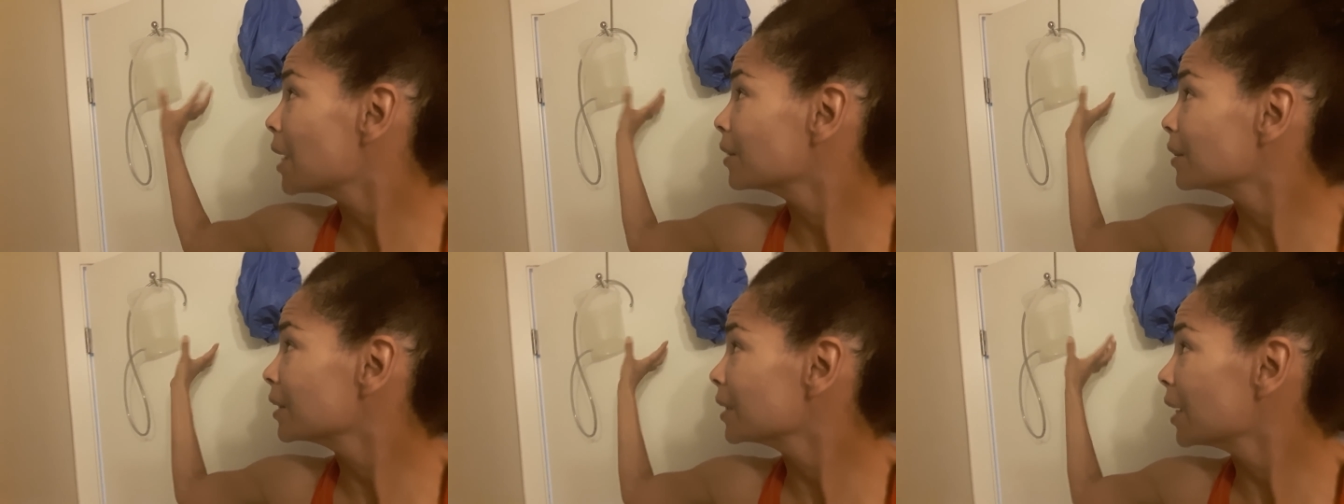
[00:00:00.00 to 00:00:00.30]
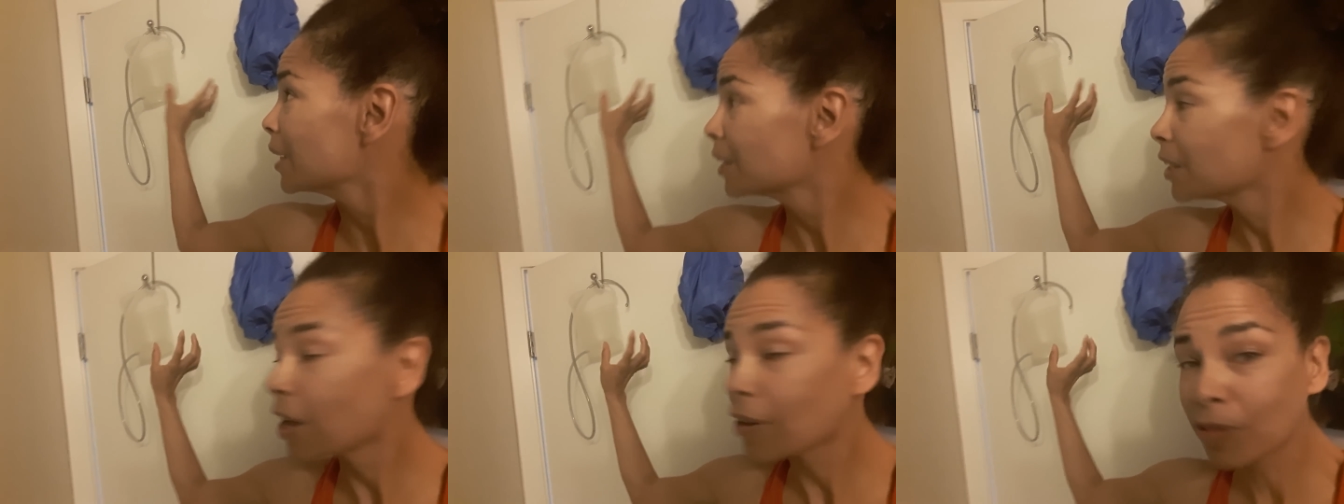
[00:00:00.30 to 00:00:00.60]
at
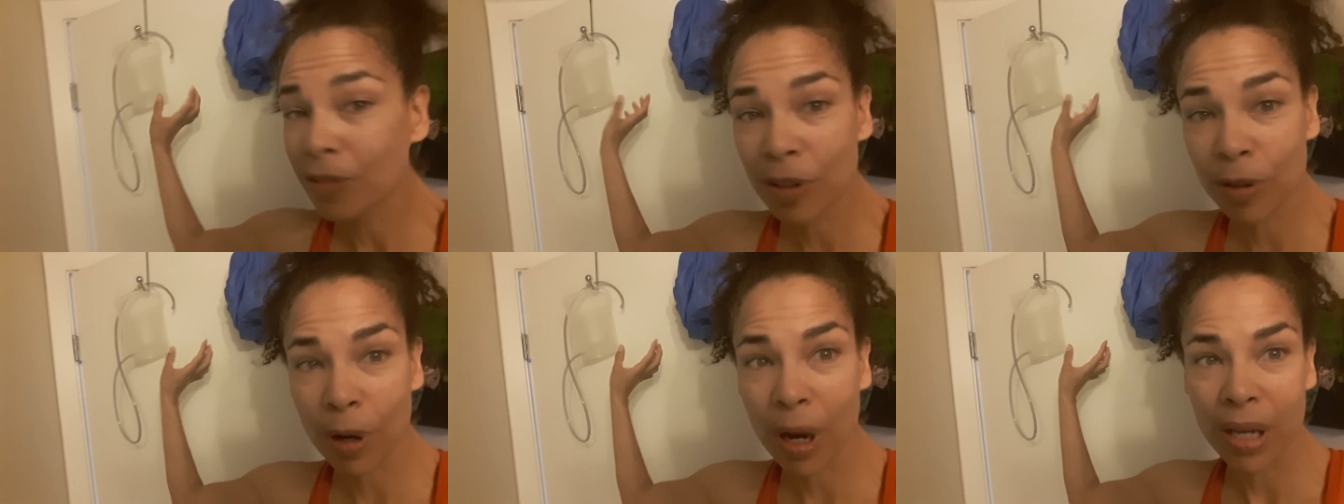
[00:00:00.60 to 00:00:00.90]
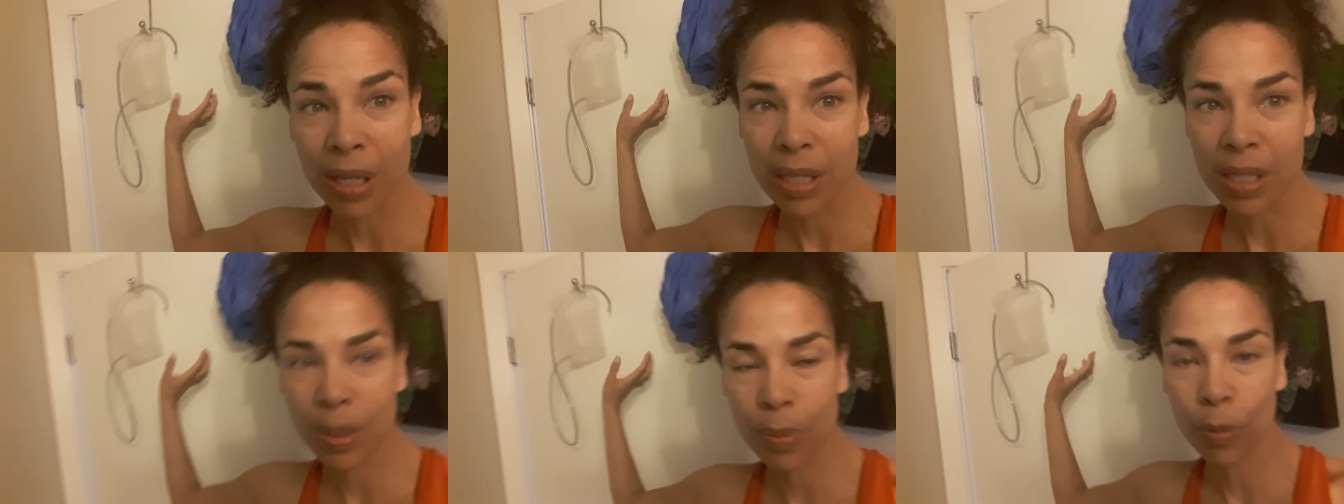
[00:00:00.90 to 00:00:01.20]
the end after
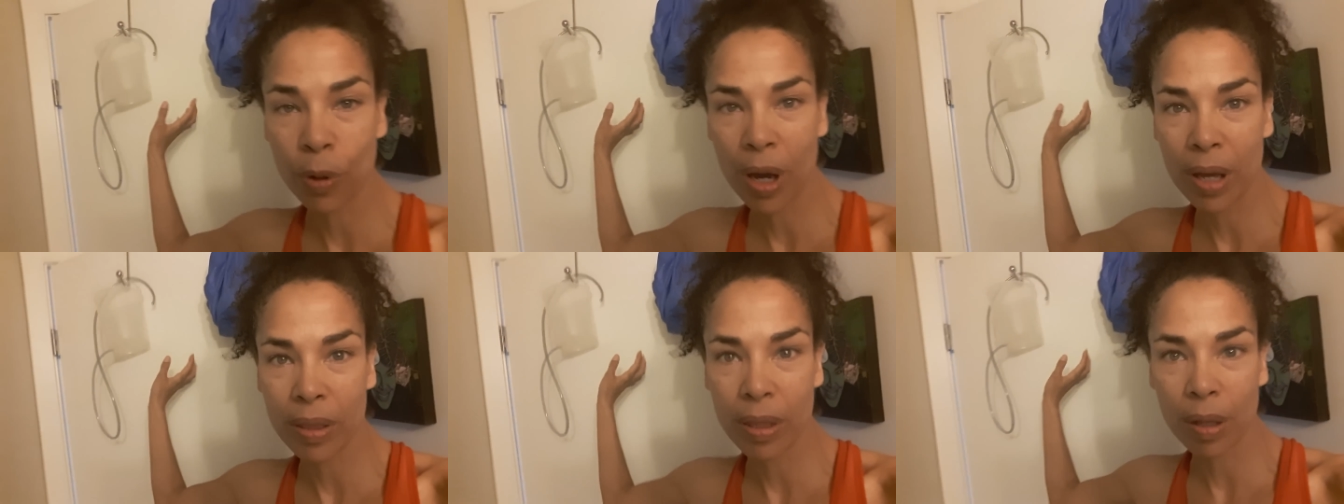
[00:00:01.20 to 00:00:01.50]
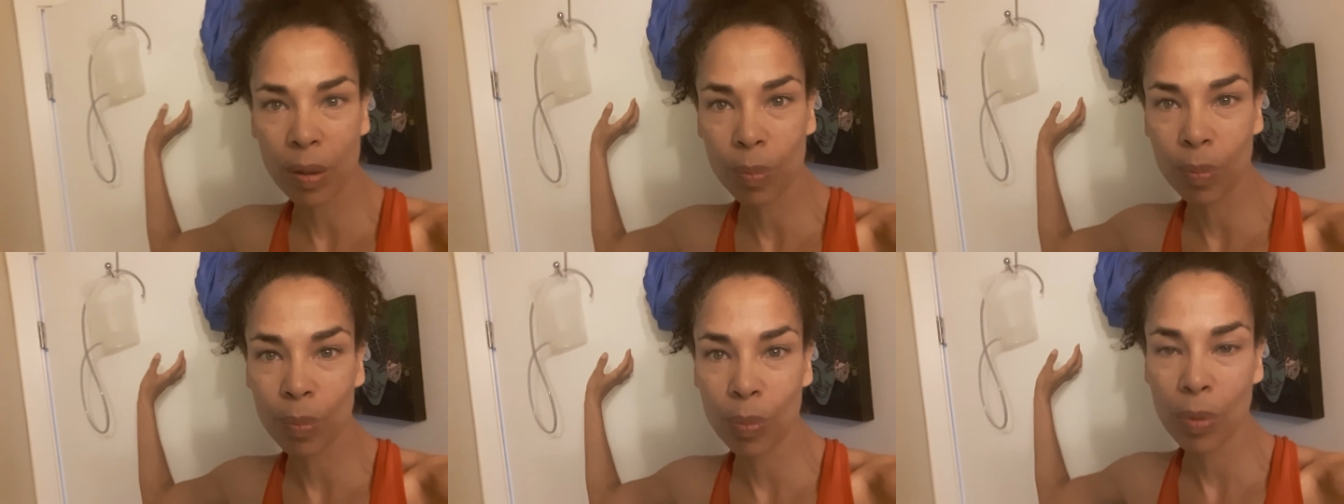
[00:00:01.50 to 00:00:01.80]
I spray
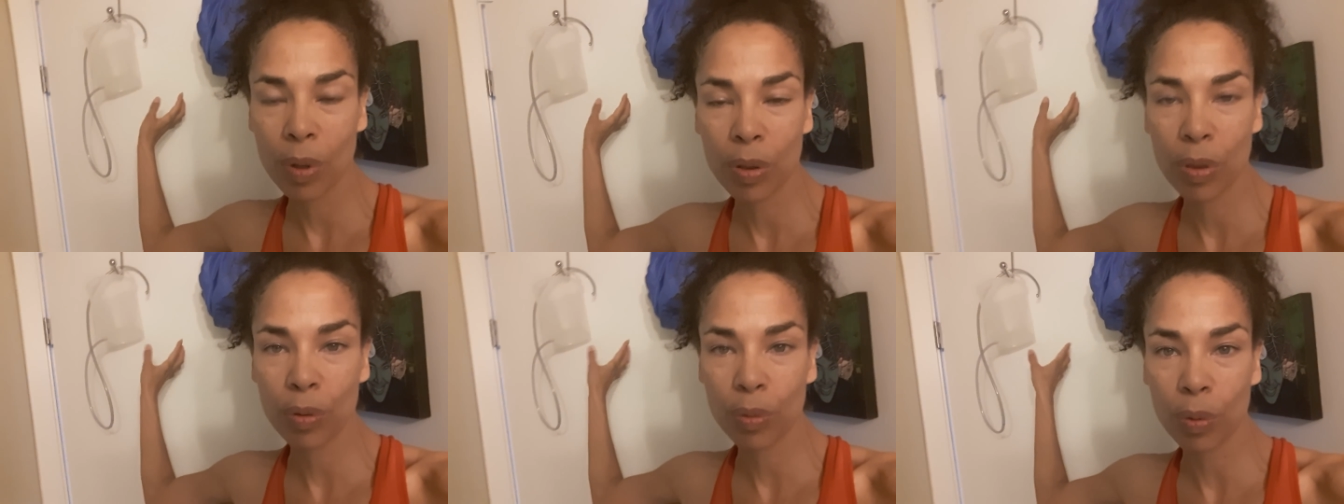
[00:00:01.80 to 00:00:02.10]
them